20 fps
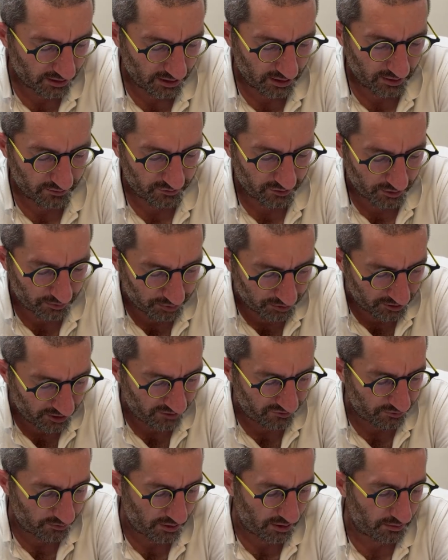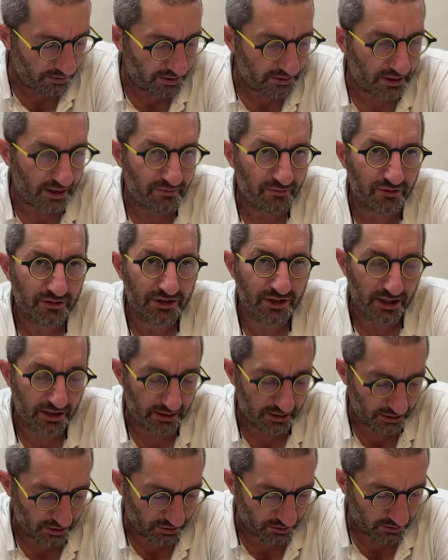for a brief moment I've
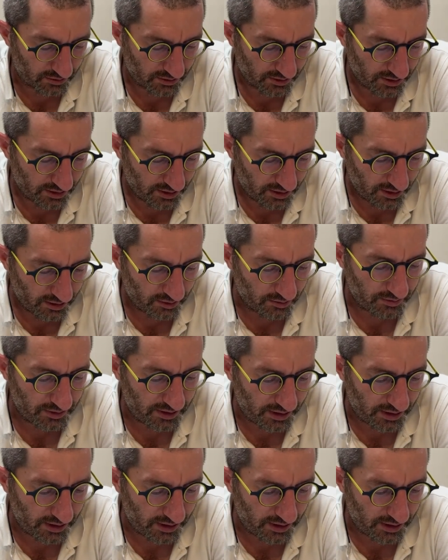forsaken you. And